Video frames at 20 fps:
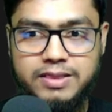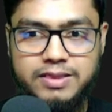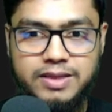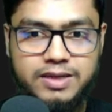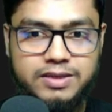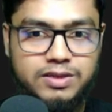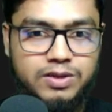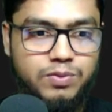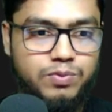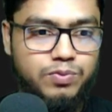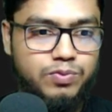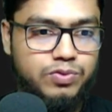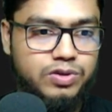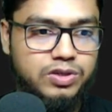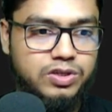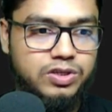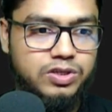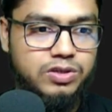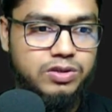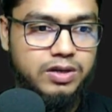that's the
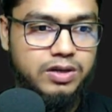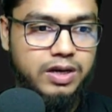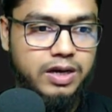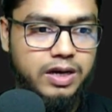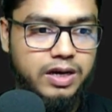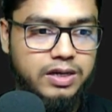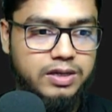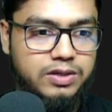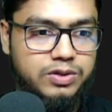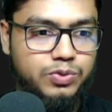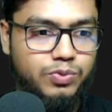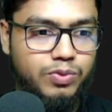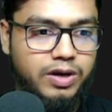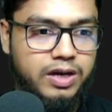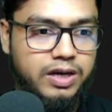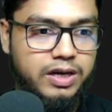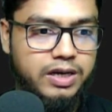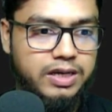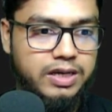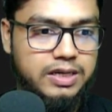region I
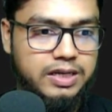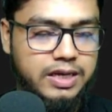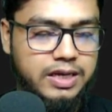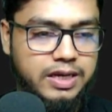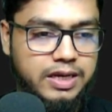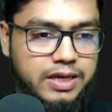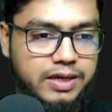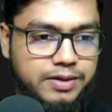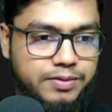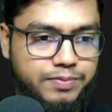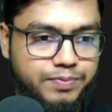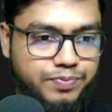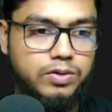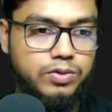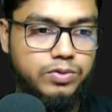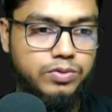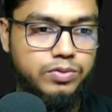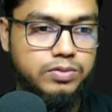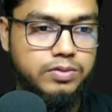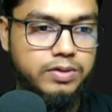drag in here.
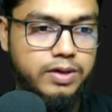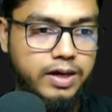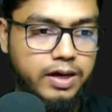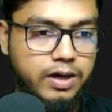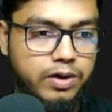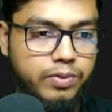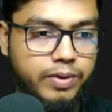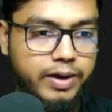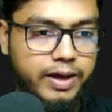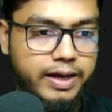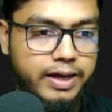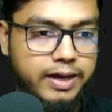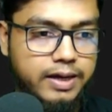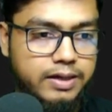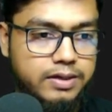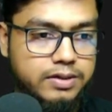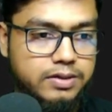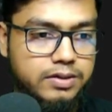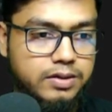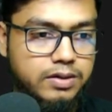Now
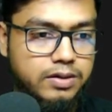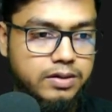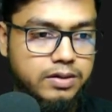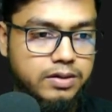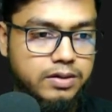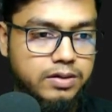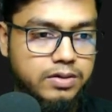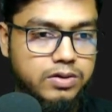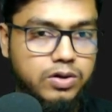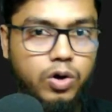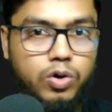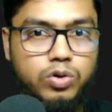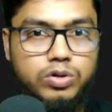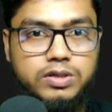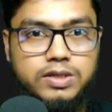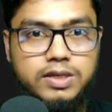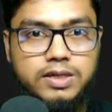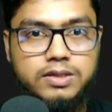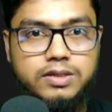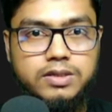add
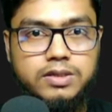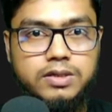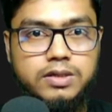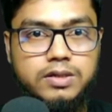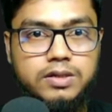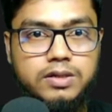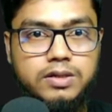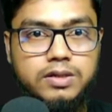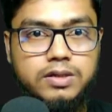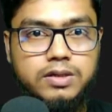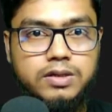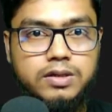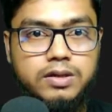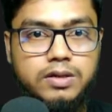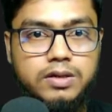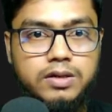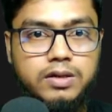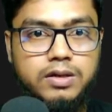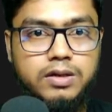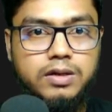context
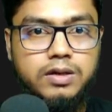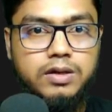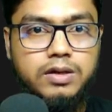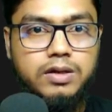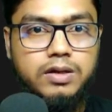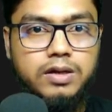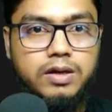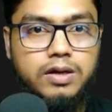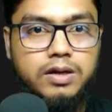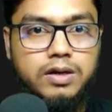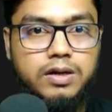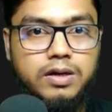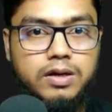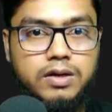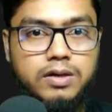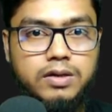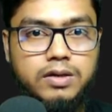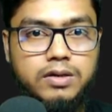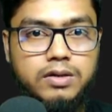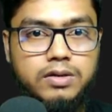
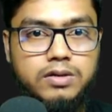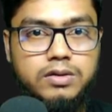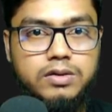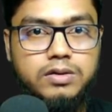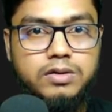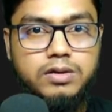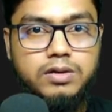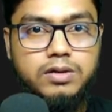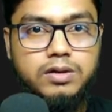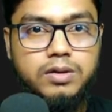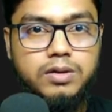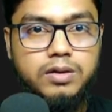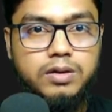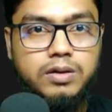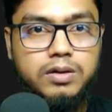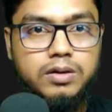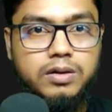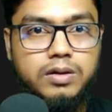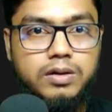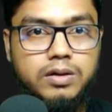and
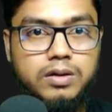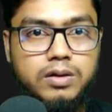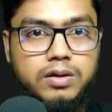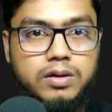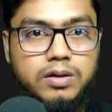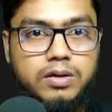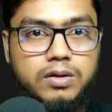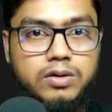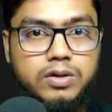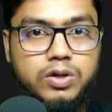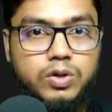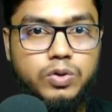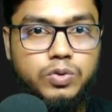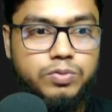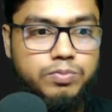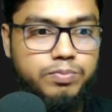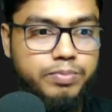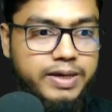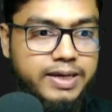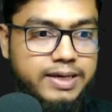
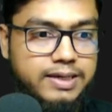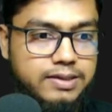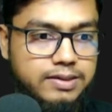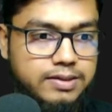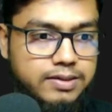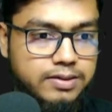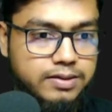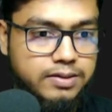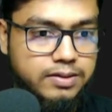code base,